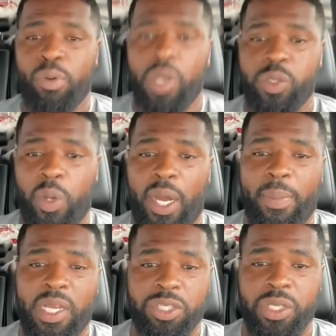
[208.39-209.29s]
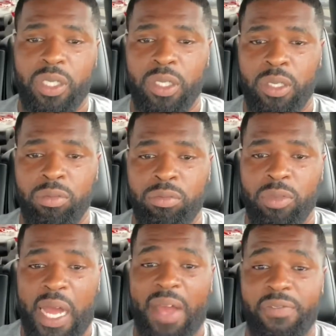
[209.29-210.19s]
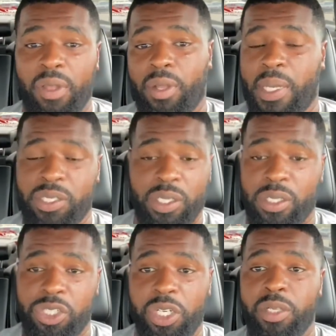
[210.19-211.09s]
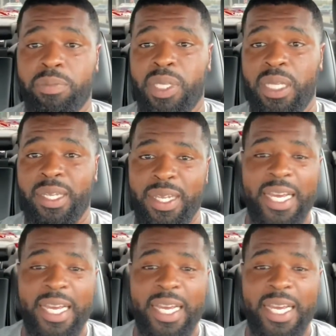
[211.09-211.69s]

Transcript: points why my screen, I feel my screen shouldn't be